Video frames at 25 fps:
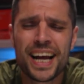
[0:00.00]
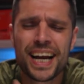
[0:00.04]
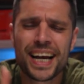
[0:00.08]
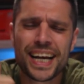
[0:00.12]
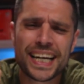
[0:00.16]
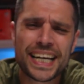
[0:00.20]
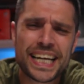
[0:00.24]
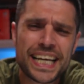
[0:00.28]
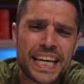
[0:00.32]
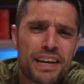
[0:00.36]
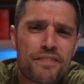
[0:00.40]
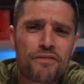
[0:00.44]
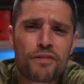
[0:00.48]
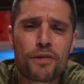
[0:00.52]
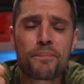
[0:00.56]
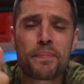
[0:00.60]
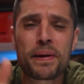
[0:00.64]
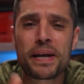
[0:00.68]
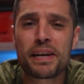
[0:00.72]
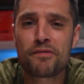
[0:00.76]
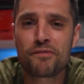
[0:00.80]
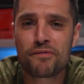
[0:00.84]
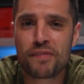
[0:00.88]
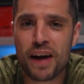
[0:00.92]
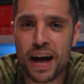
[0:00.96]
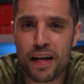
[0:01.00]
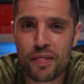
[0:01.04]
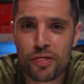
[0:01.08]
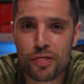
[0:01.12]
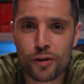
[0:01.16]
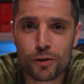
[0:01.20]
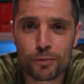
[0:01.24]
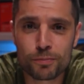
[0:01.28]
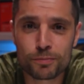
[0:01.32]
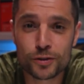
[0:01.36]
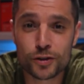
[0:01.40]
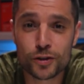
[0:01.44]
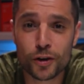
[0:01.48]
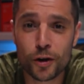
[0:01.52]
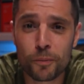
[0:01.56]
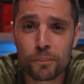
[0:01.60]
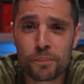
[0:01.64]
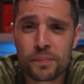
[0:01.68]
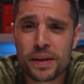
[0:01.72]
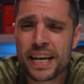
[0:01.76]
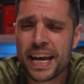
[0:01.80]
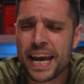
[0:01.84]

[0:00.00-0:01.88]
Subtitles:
Leave a big fat thumbs up.